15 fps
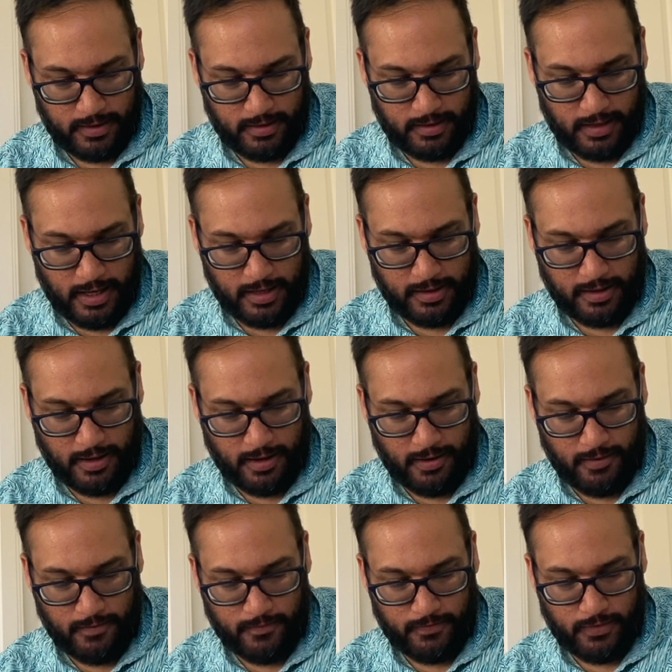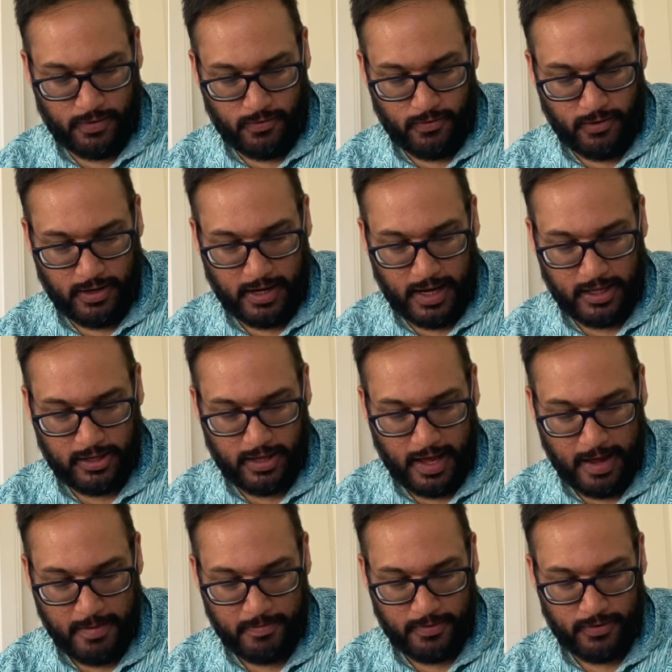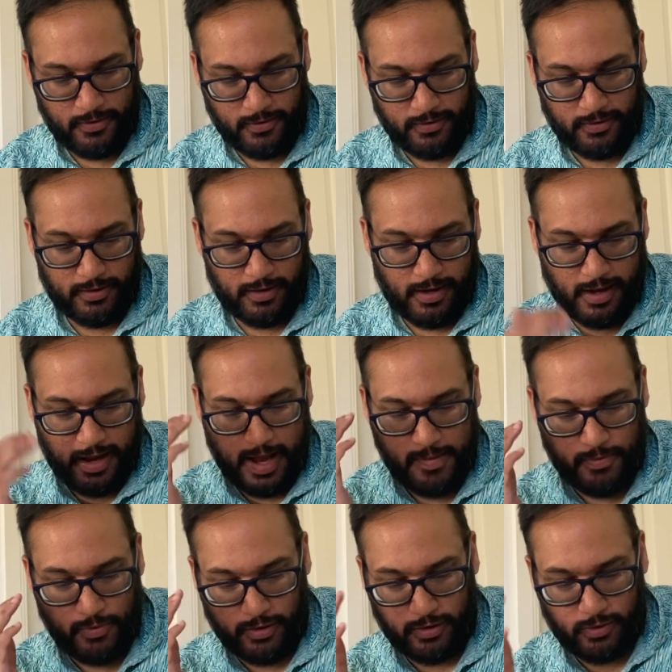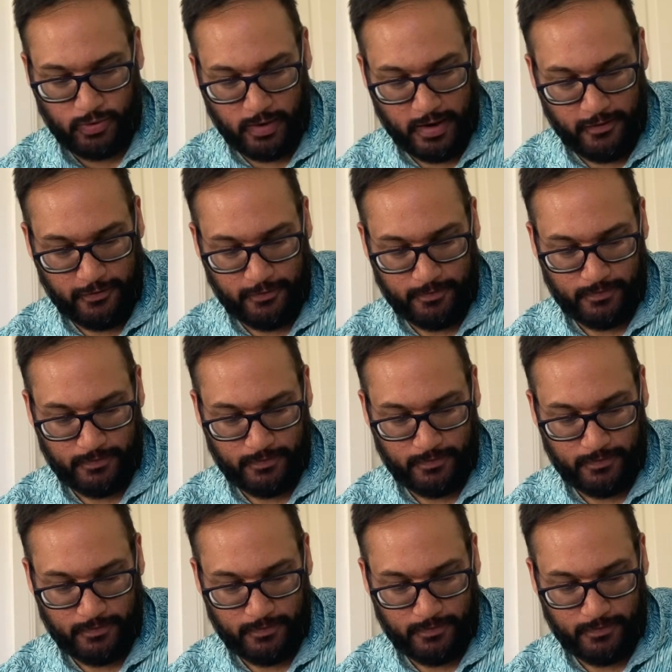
Yes, so what actually happened on April the 12th?